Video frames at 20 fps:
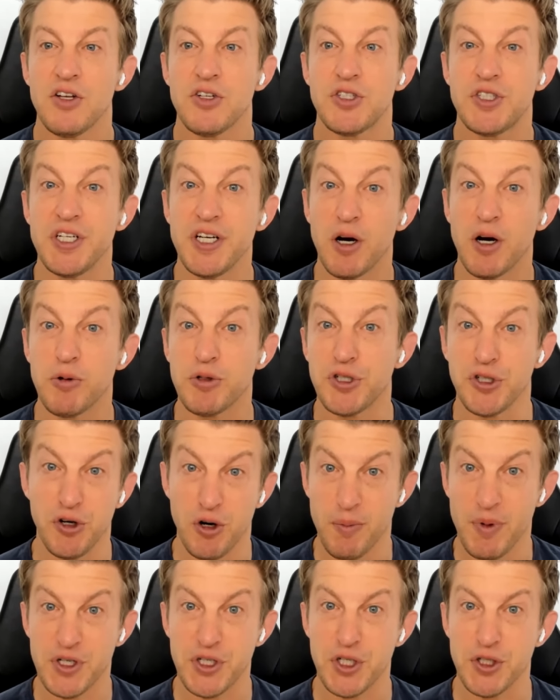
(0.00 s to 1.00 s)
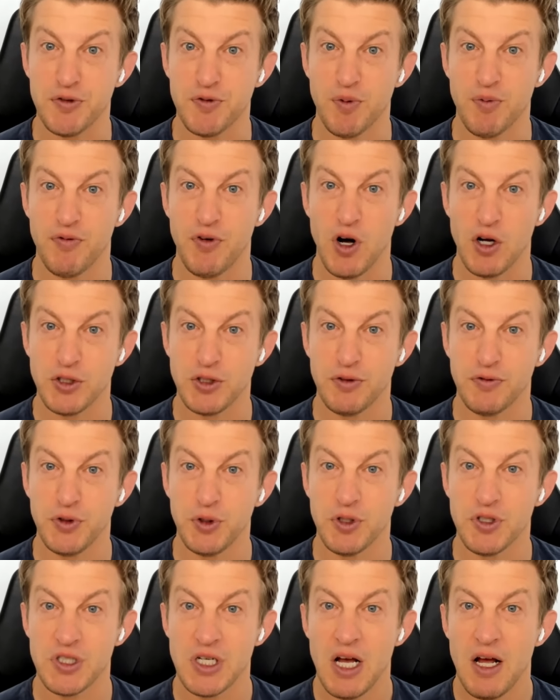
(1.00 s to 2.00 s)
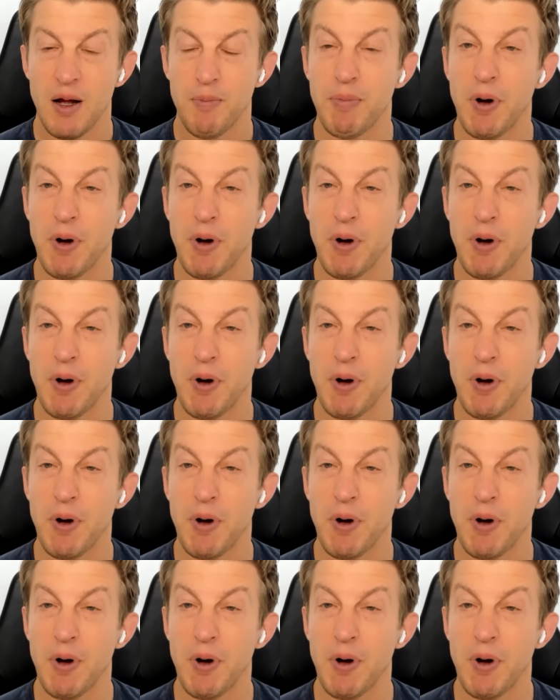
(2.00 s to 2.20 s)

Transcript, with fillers: CO2 emissions from fossil fuels.